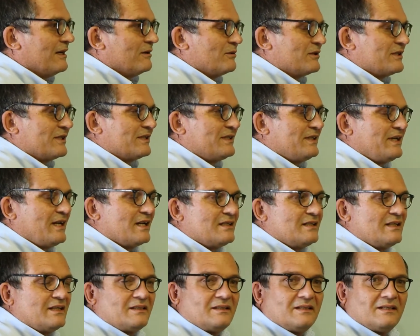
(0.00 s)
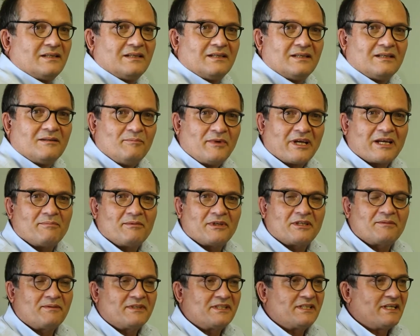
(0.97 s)
with the 300
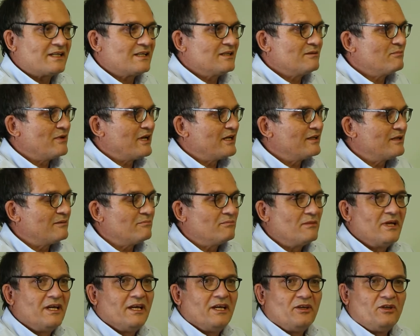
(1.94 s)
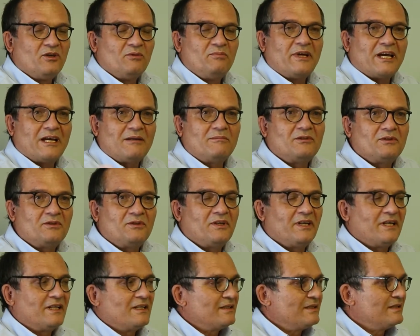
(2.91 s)
megabits per second modem, you'll be able to
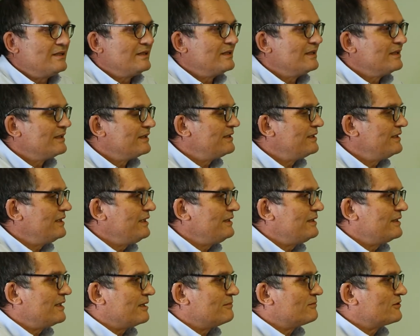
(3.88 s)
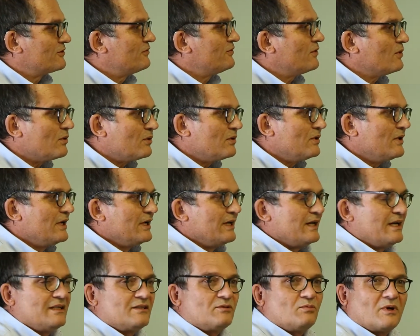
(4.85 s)
get 3 times 4,
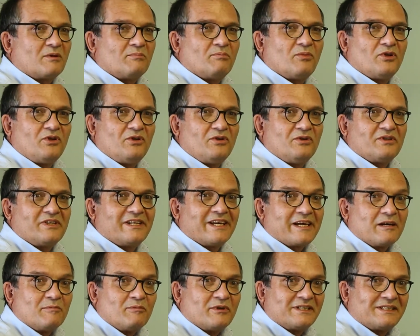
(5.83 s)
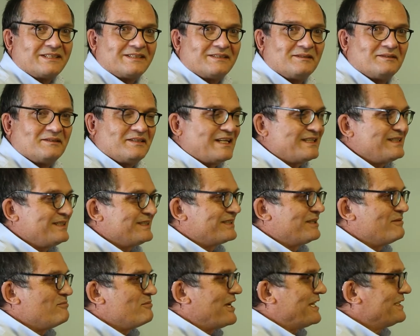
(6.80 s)
it's 1.2 gigabits. That is
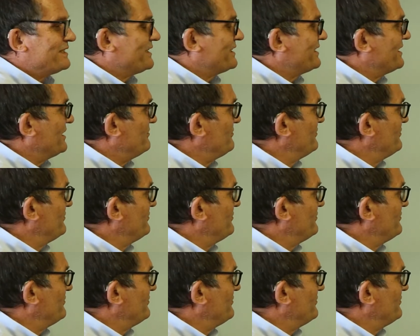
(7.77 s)
the magic